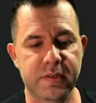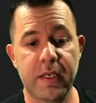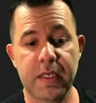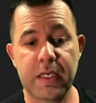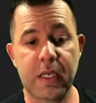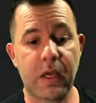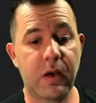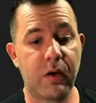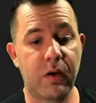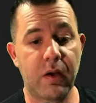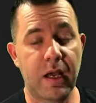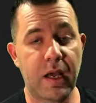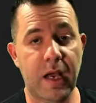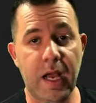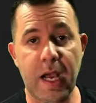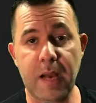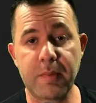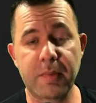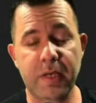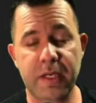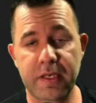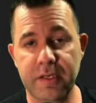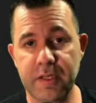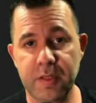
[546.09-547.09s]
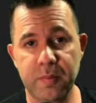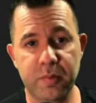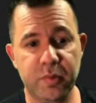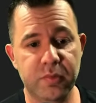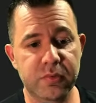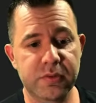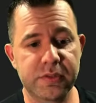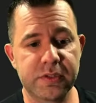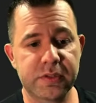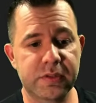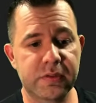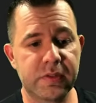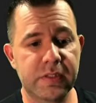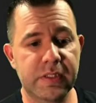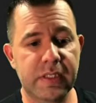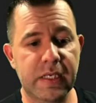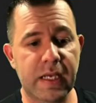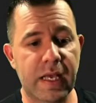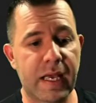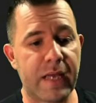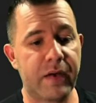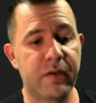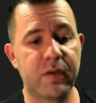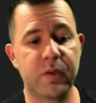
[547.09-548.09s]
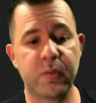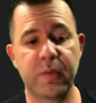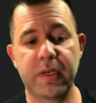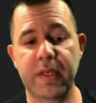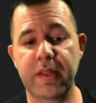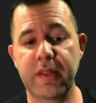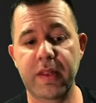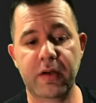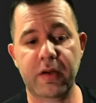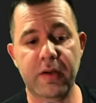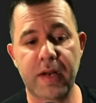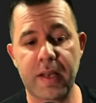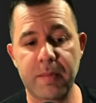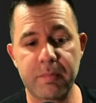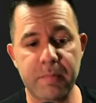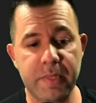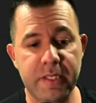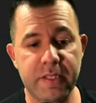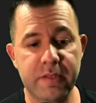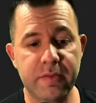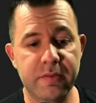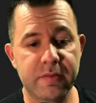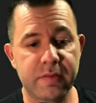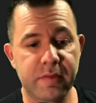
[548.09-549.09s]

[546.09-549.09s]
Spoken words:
Now, I'm not in the pool industry. I don't know what any of that crap means.